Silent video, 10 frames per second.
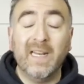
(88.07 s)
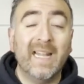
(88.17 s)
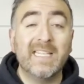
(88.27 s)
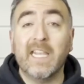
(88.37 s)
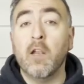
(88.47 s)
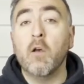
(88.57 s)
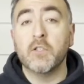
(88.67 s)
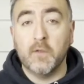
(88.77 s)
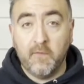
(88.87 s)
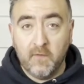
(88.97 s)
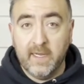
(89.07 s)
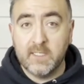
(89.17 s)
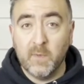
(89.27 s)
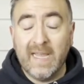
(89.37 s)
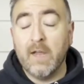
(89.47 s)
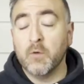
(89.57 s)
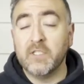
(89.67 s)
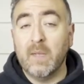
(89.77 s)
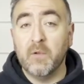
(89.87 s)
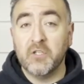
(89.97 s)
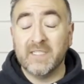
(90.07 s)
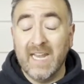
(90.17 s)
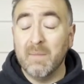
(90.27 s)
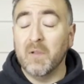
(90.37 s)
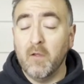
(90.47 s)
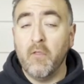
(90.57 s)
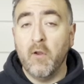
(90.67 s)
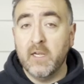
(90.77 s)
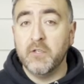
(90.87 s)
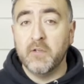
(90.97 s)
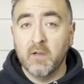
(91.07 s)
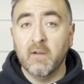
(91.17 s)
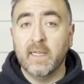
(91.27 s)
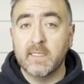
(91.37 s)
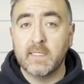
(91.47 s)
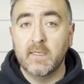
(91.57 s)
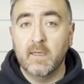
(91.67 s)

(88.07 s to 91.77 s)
lines can also freeze with outdoor temperatures getting below 32 degrees.